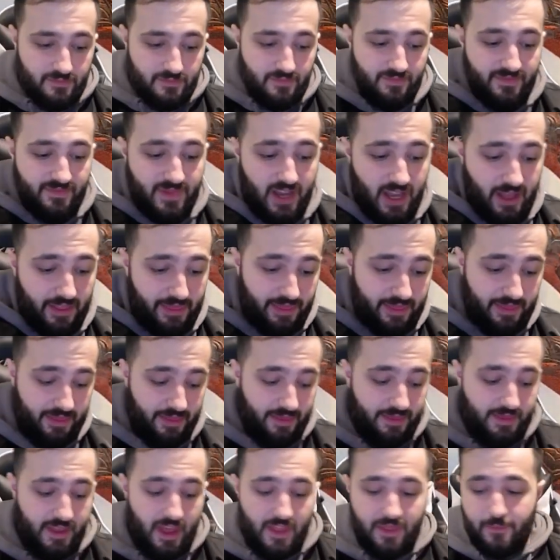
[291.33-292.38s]

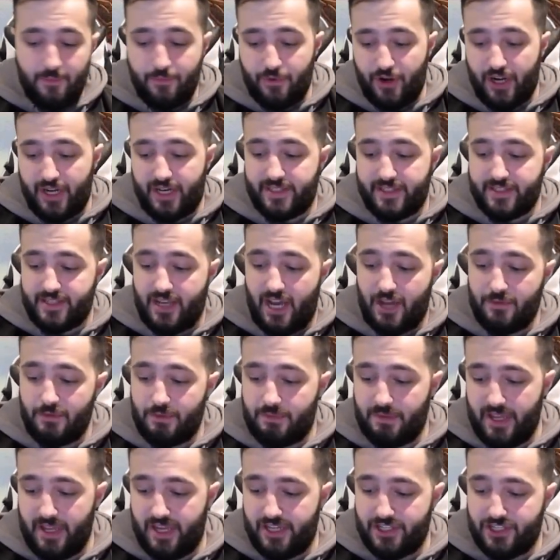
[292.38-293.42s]
The other Prank-Kids card we
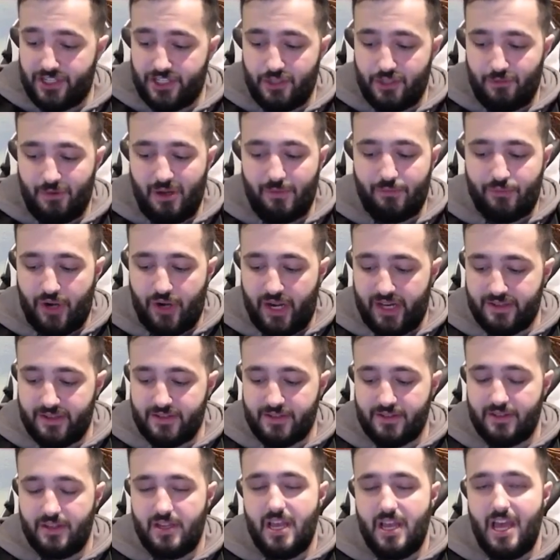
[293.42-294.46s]
play is just the 1
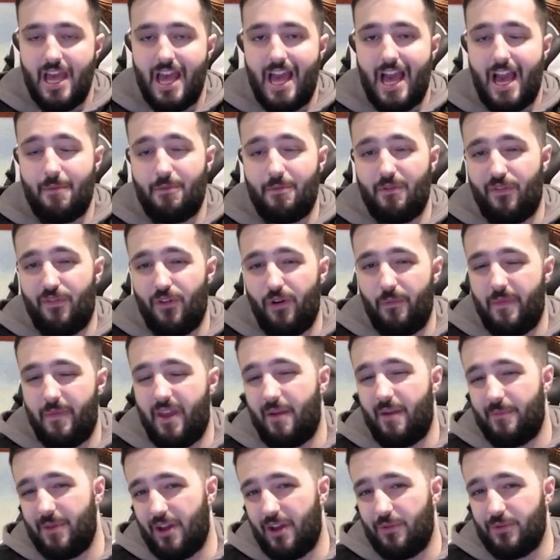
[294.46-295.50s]
Pranks. Before
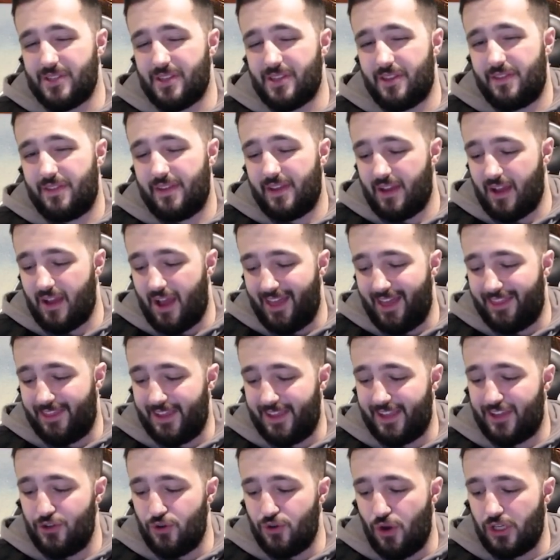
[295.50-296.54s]
Meow Meow was a thing, I
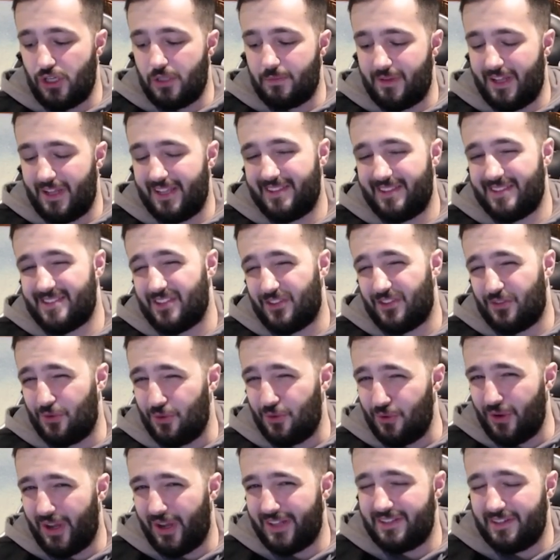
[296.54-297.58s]
think you only played this at
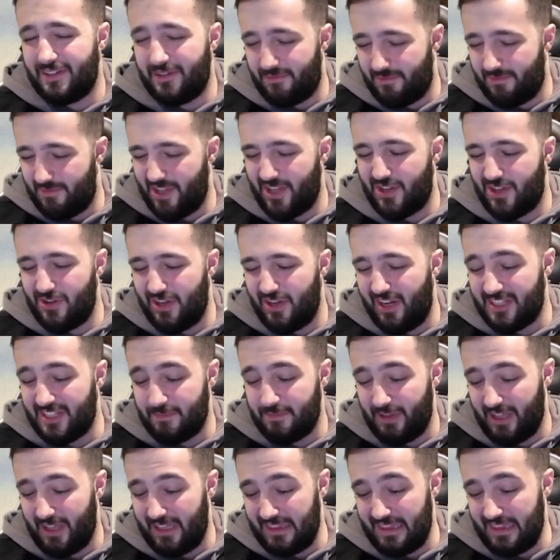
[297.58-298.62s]
2. I didn't think you needed to
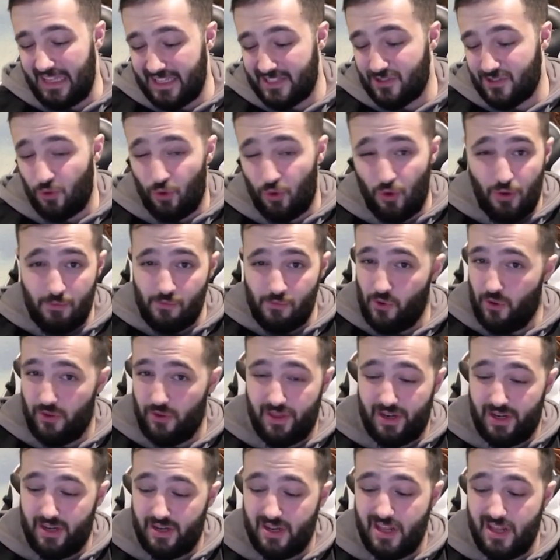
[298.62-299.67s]
play less or more
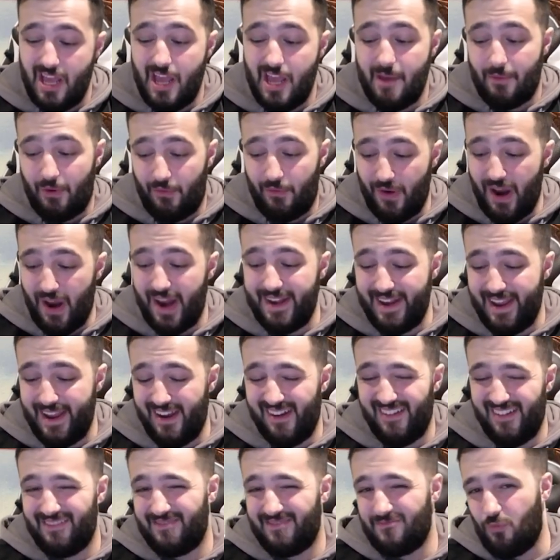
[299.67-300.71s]
than it, but right
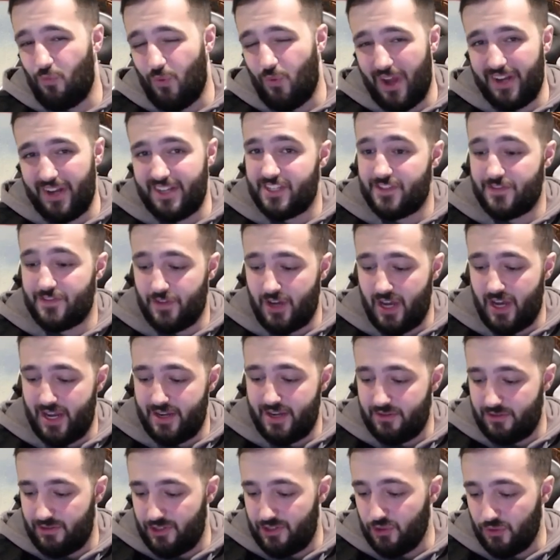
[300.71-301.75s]
now, 1 is
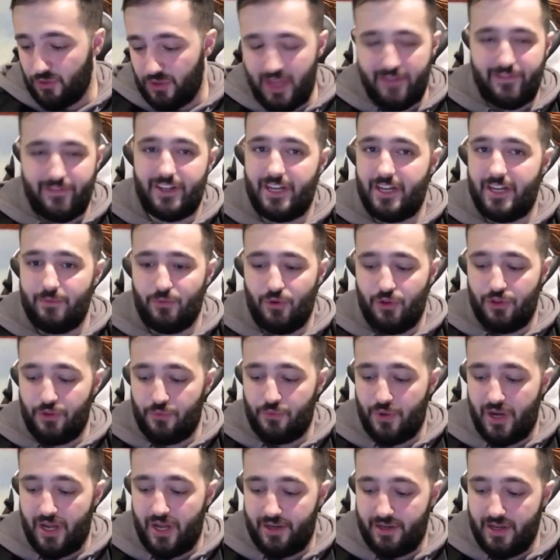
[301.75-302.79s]
fine. You'll never need more than
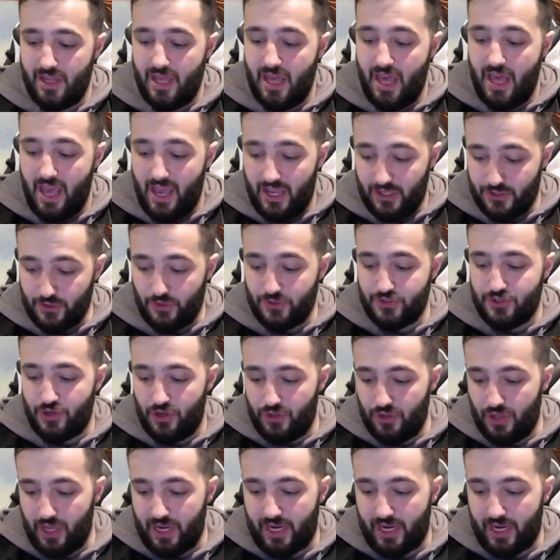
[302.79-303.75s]
1. It's also like